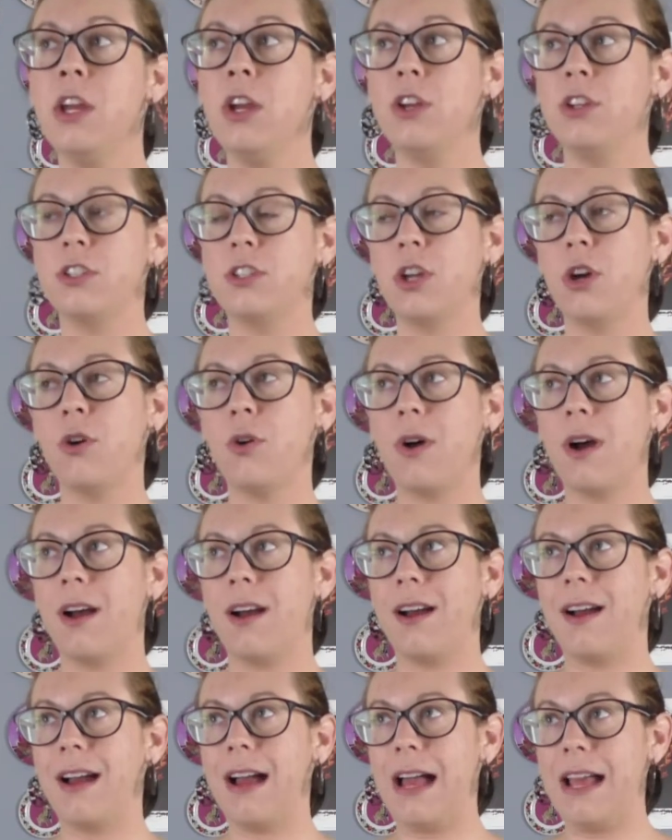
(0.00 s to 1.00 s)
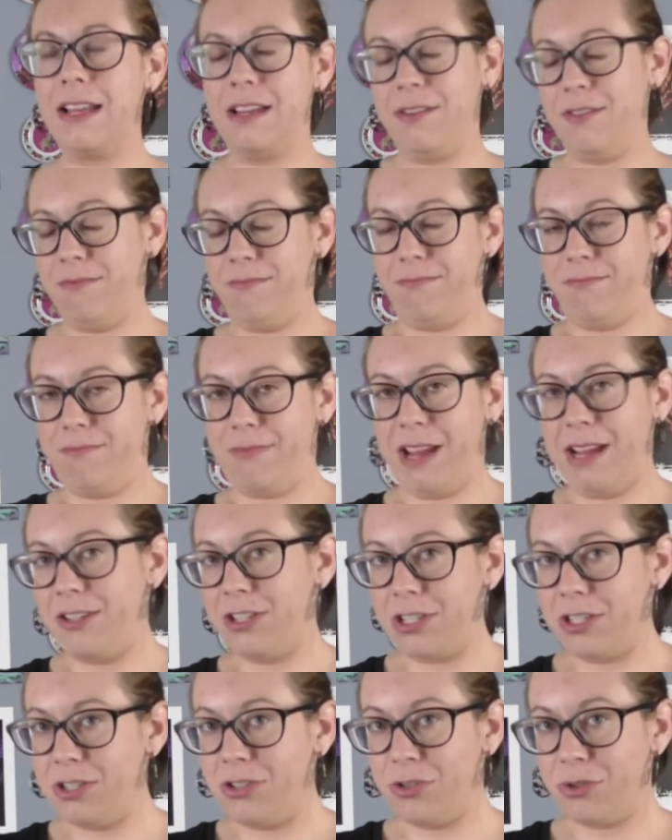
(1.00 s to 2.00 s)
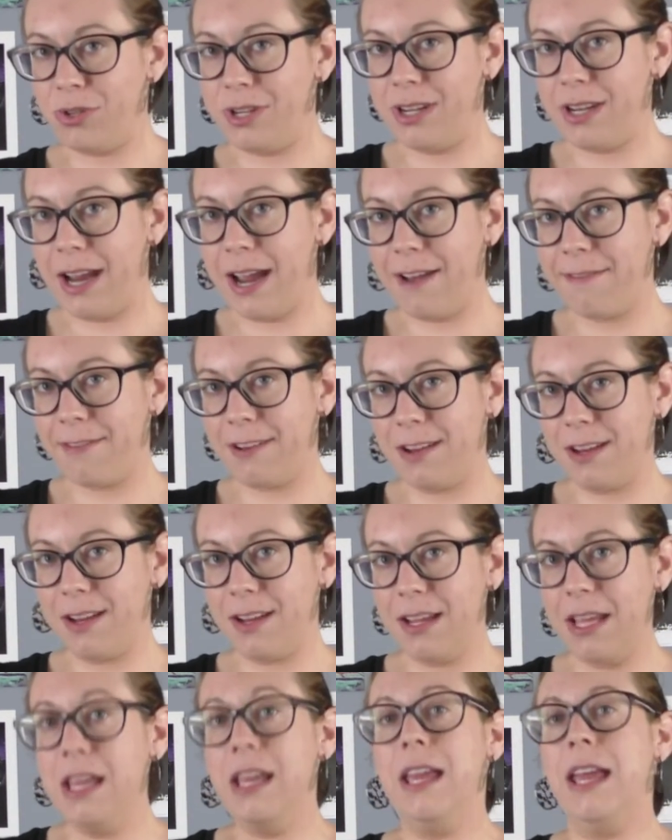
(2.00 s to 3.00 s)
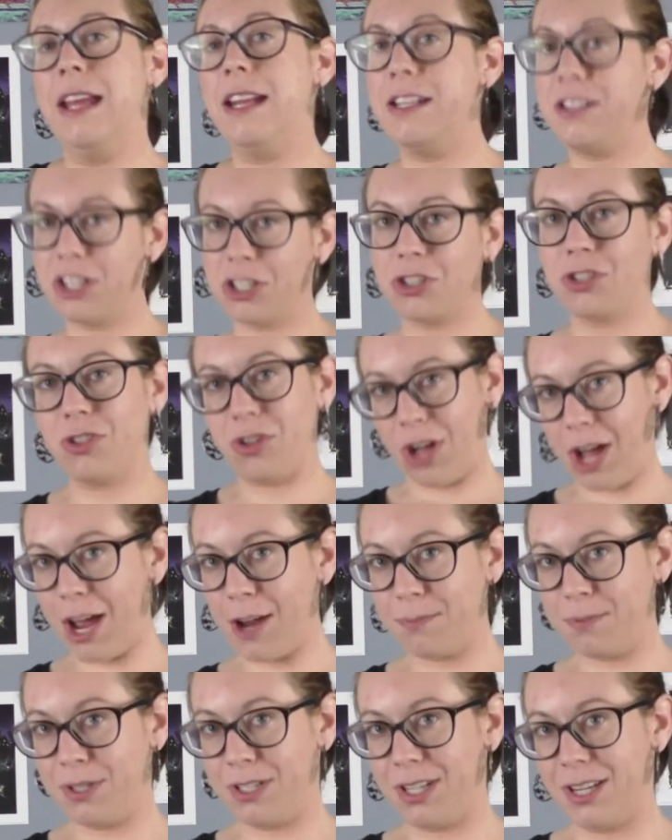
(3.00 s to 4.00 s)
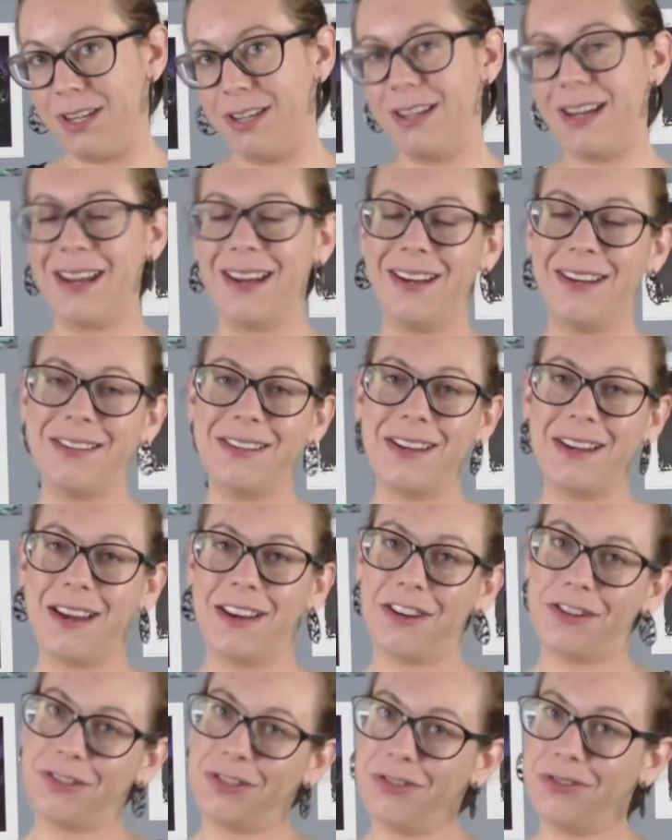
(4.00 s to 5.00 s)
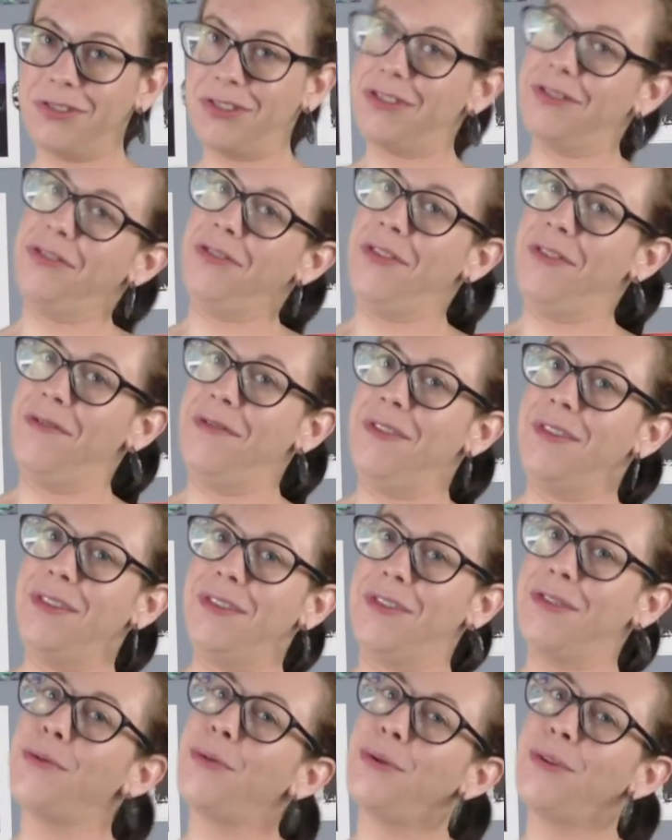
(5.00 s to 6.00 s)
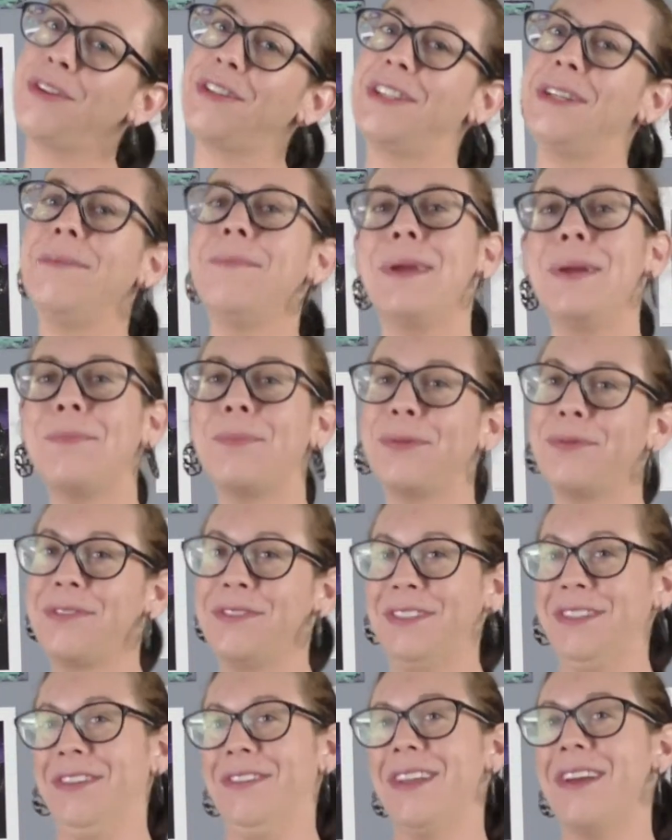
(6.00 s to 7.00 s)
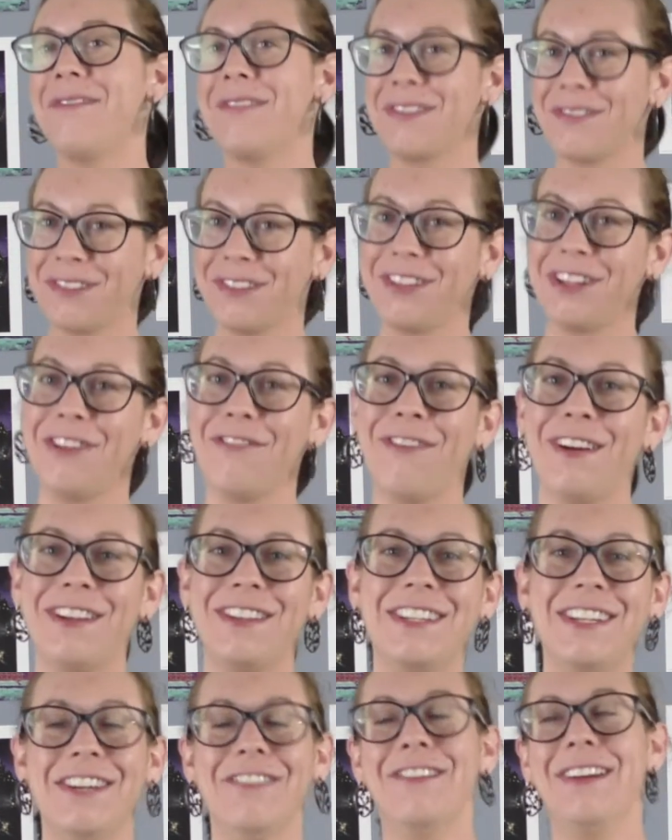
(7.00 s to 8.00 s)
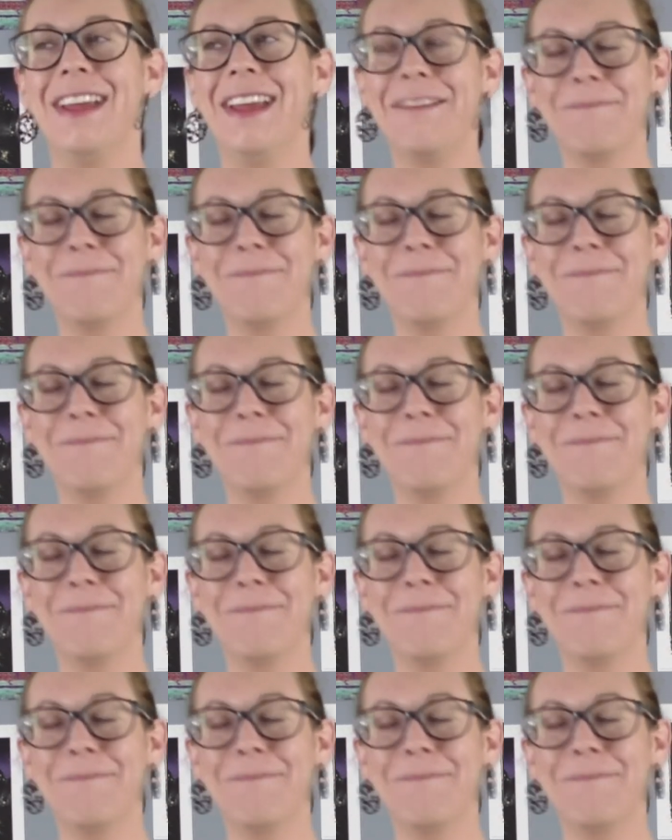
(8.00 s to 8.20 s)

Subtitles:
So I just enjoyed having an additional option, and I also just loved the little horsey meeple. So that was really fun too.